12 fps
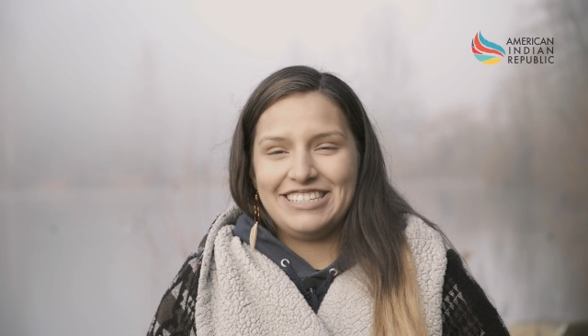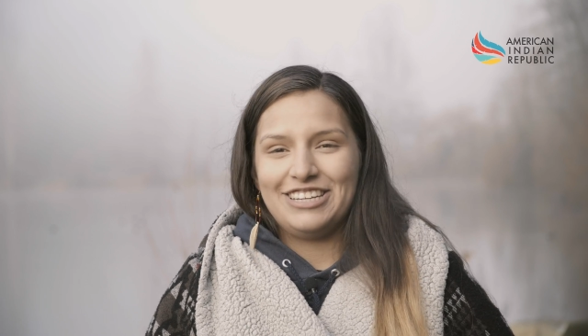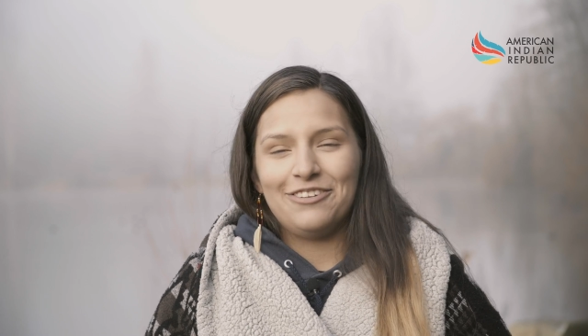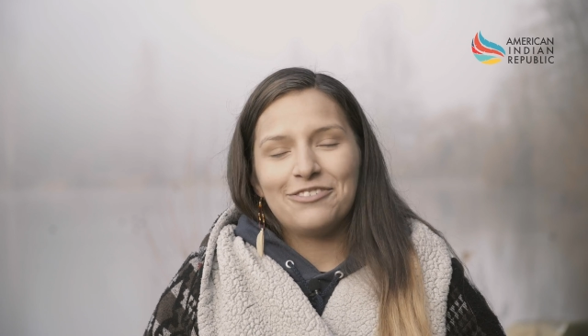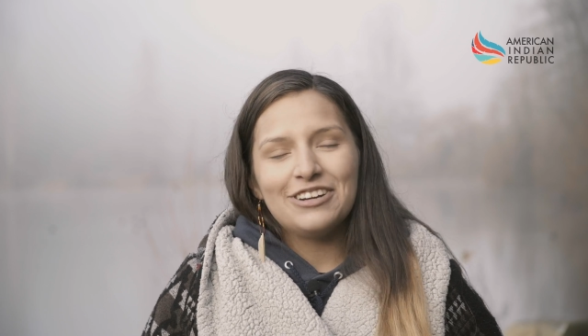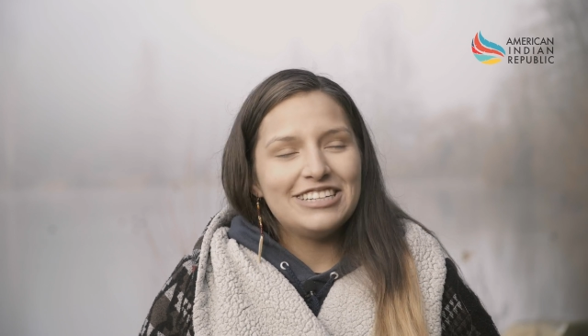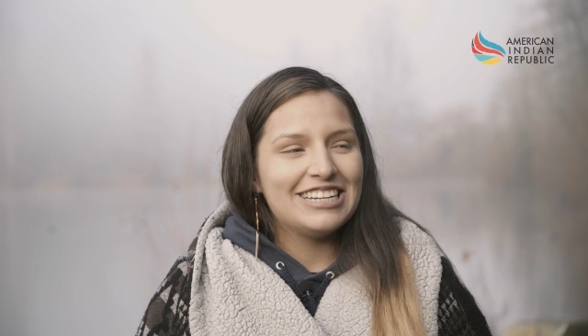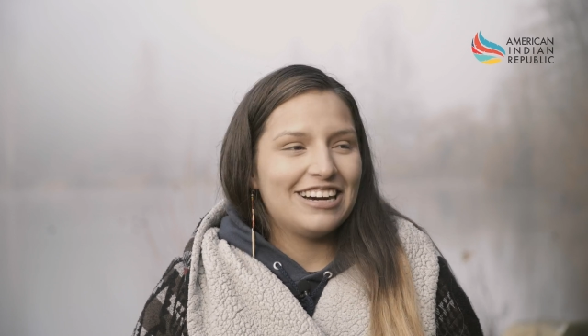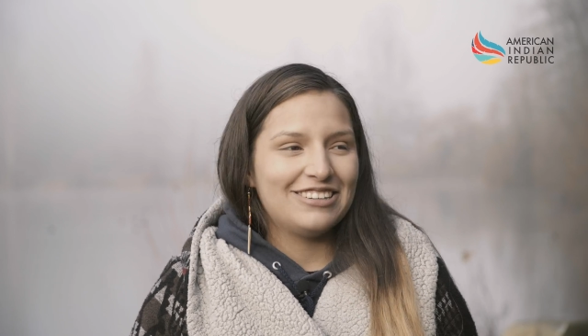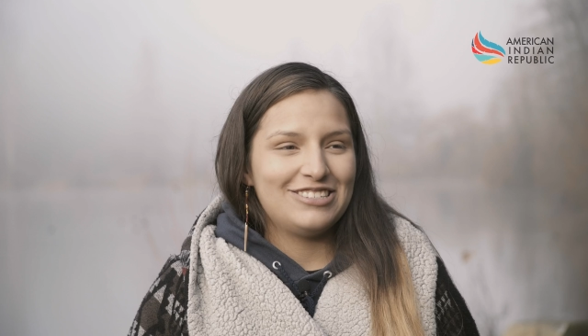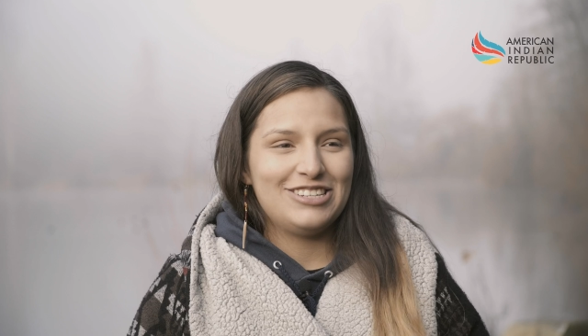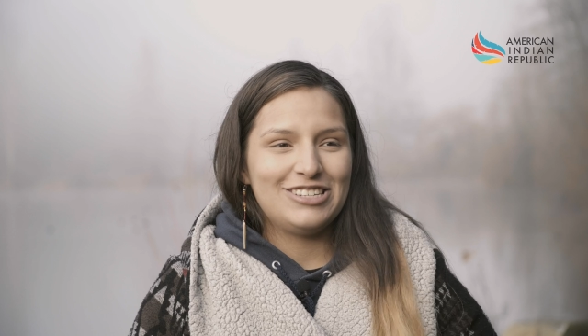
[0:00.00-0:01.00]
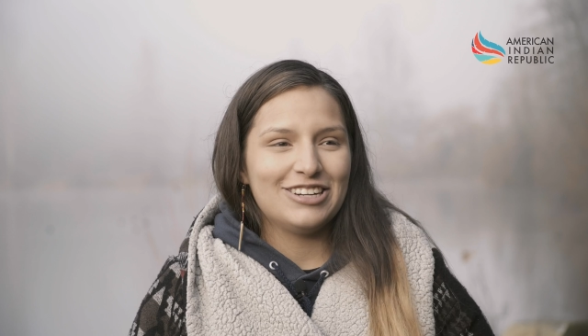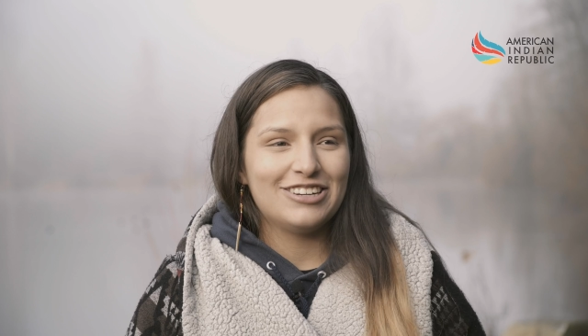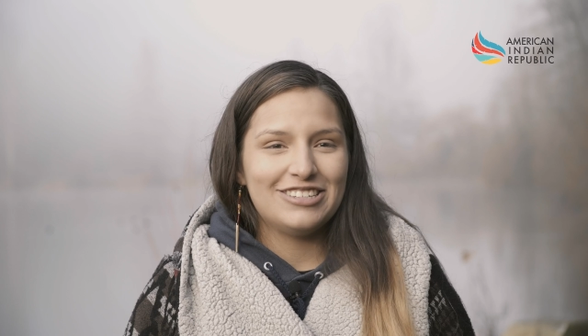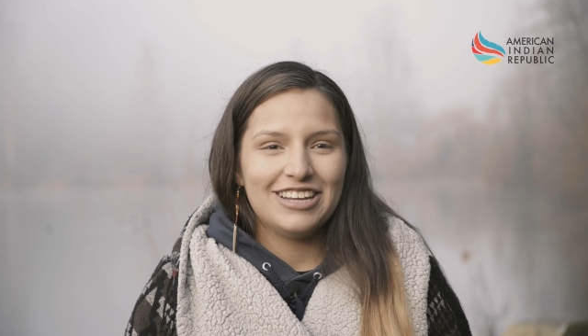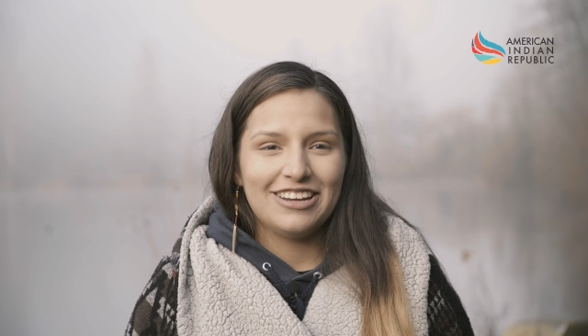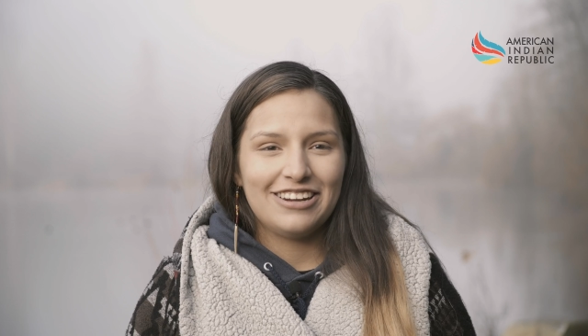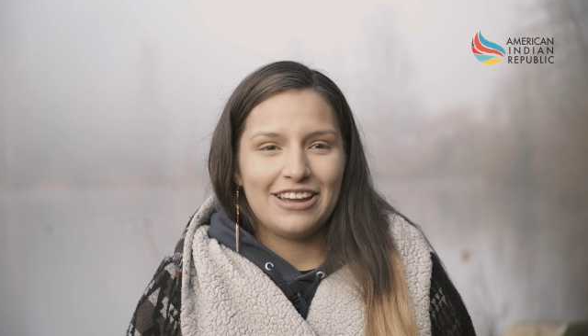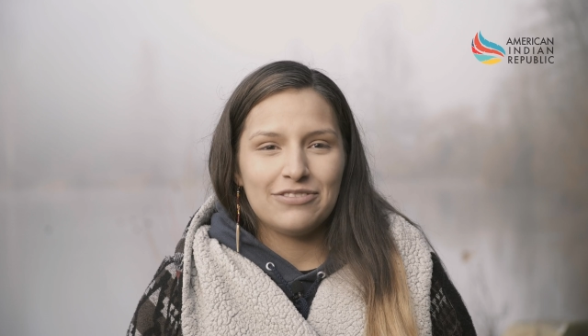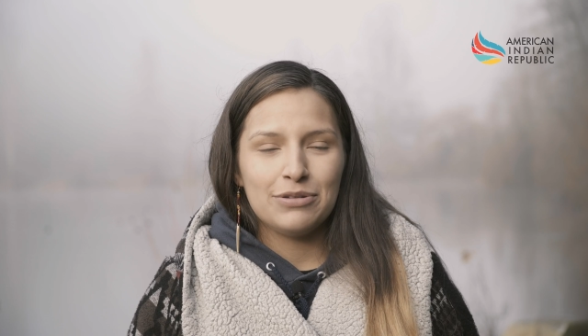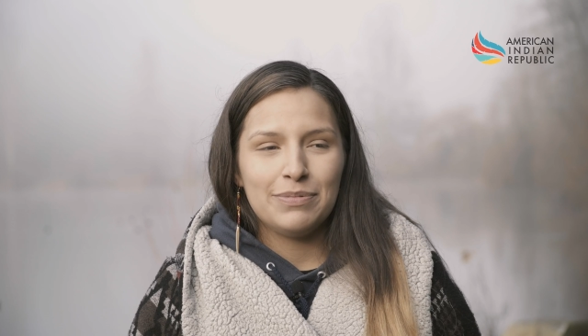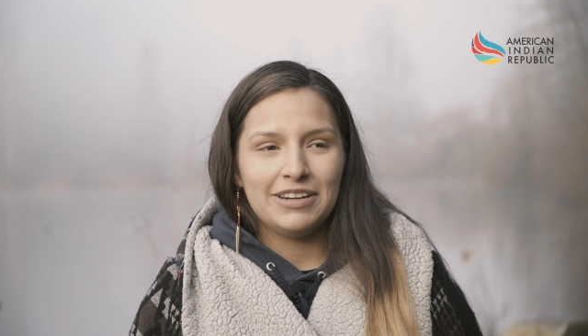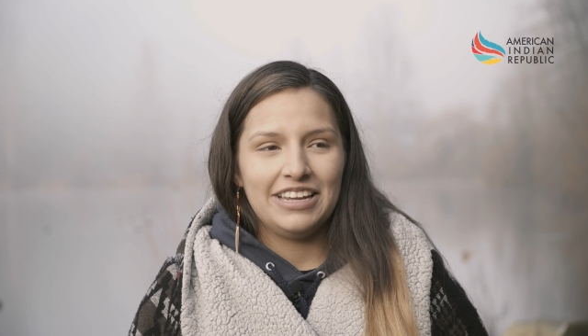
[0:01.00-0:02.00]
And she freaked out and she started telling
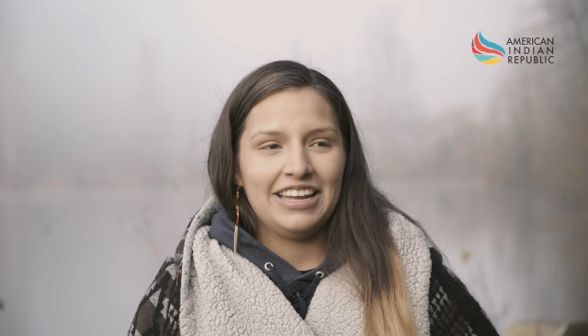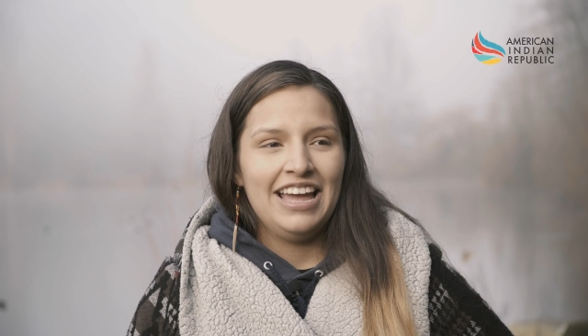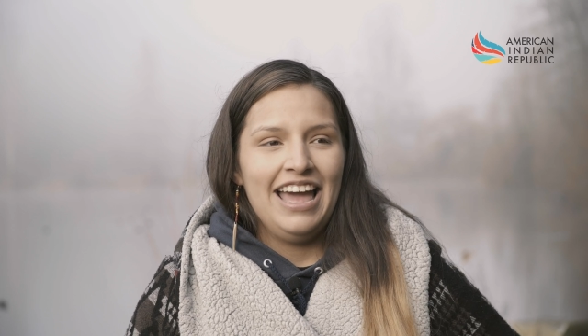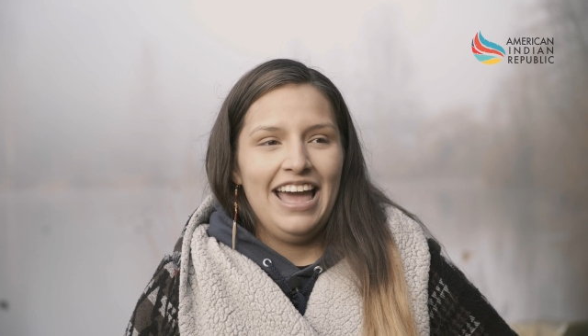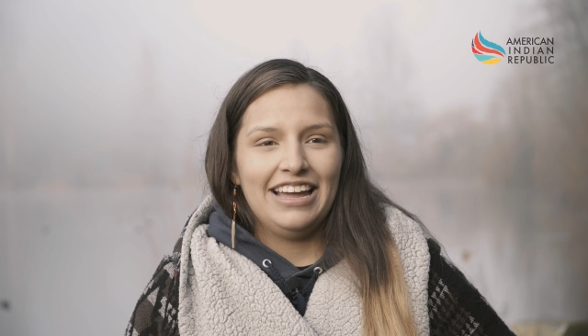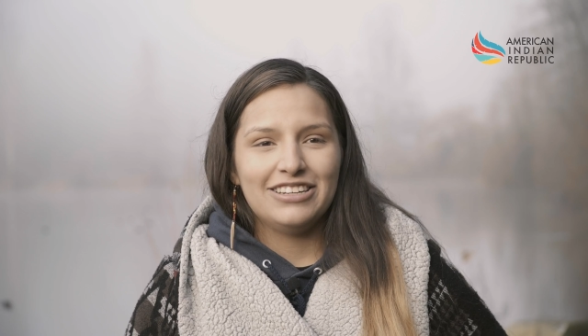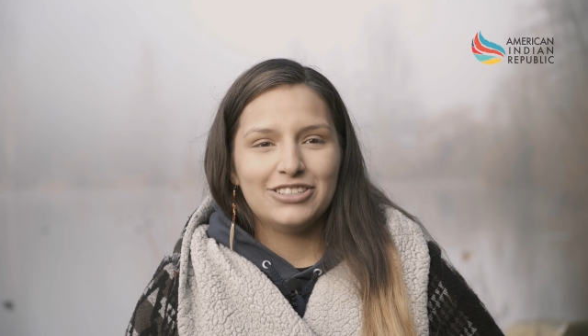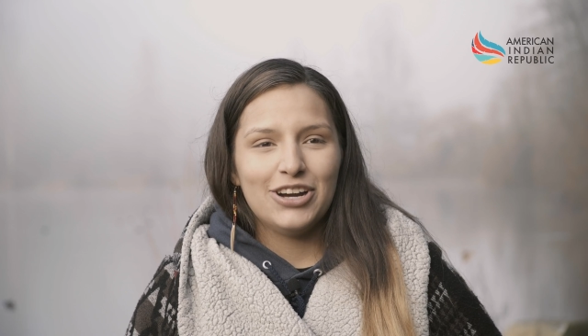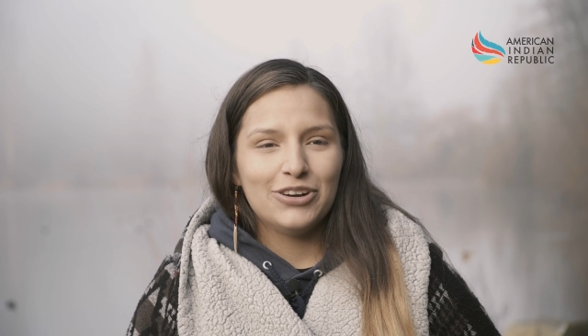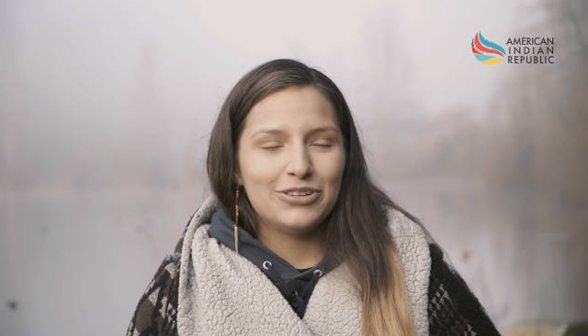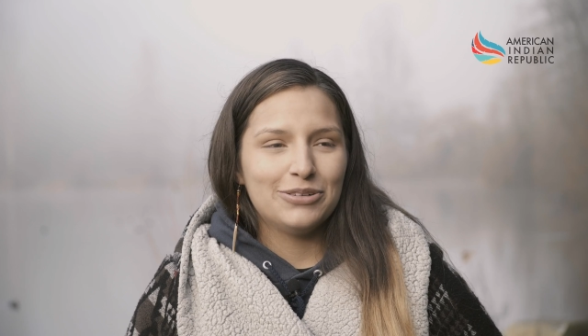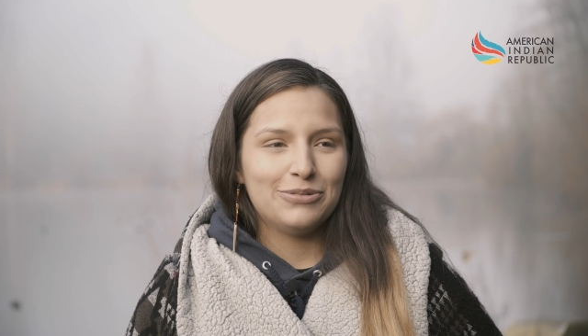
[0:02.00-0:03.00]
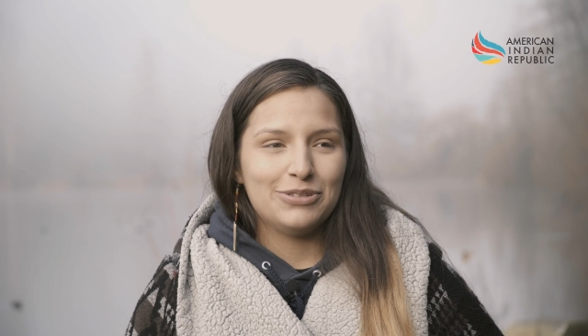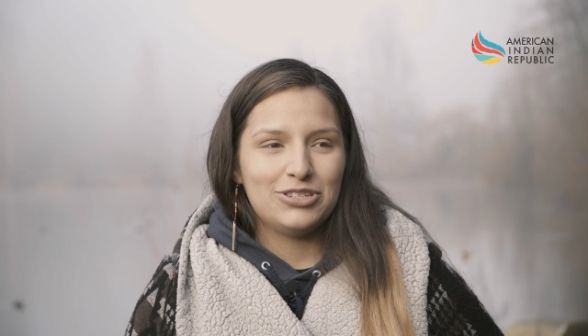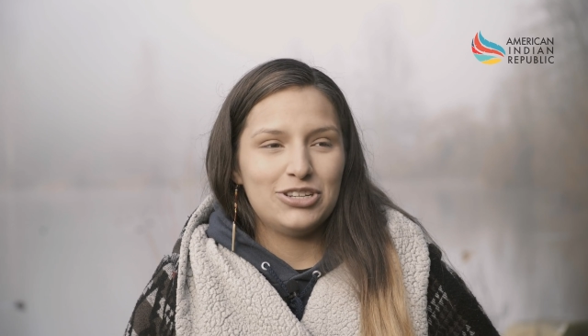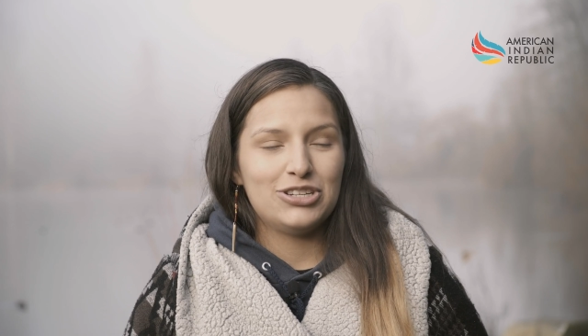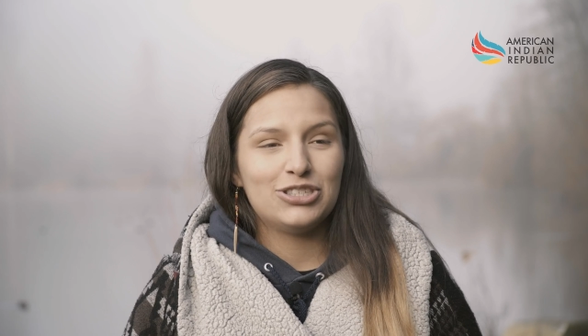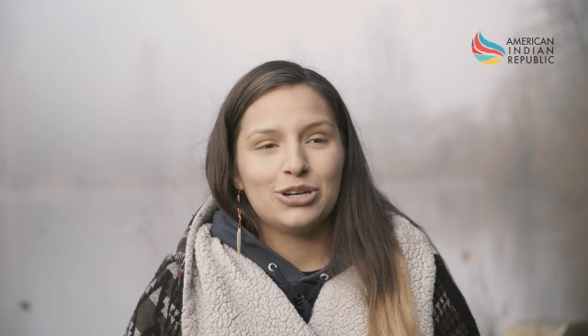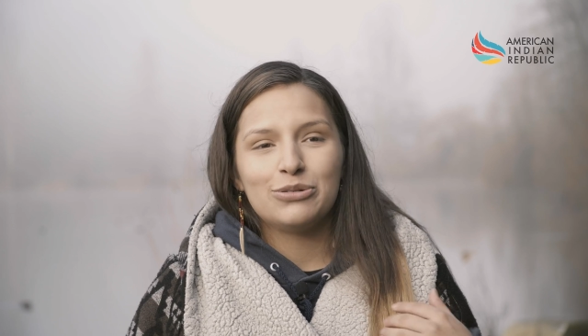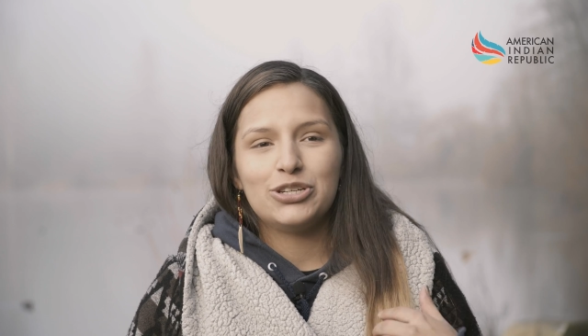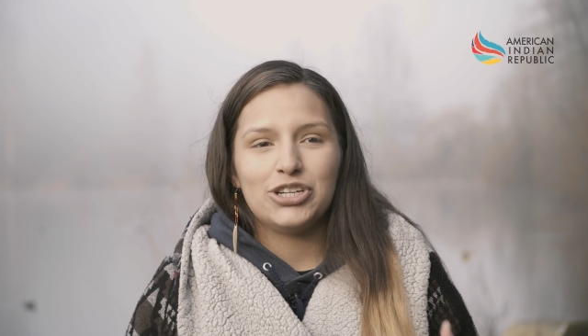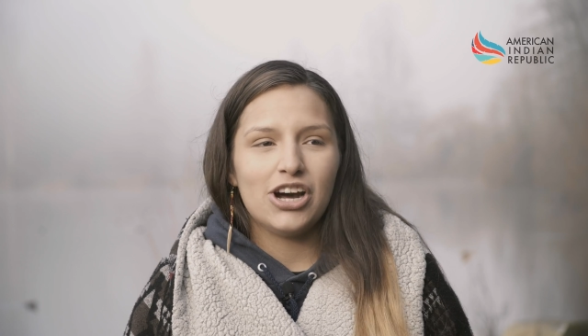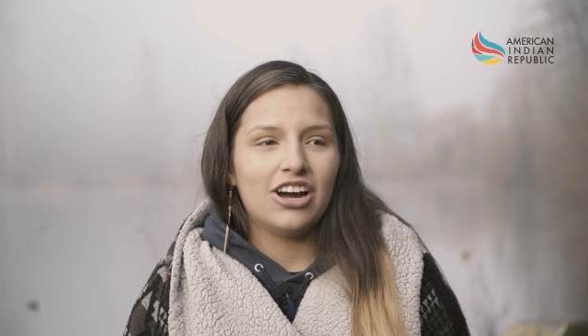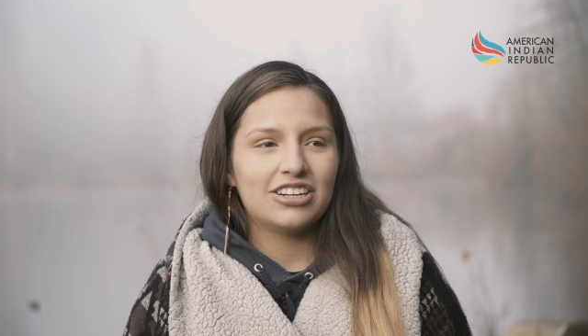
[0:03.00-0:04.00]
everybody, and Dakota was just
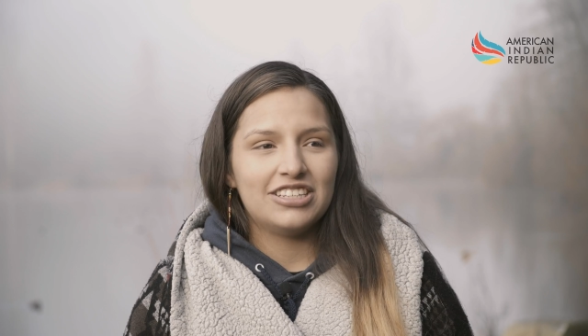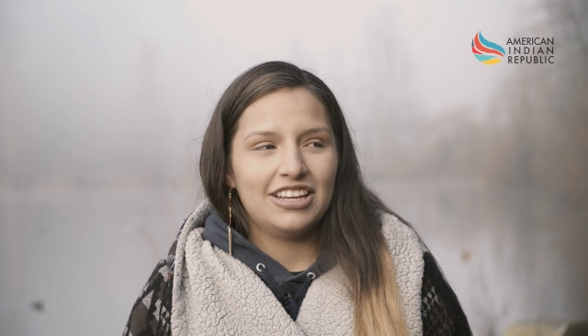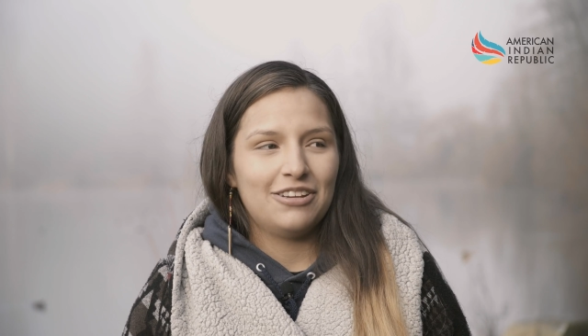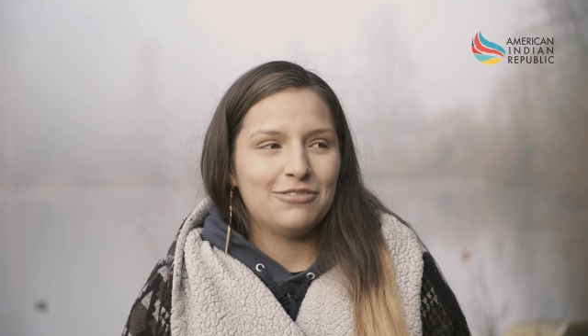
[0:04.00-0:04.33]
so shocked.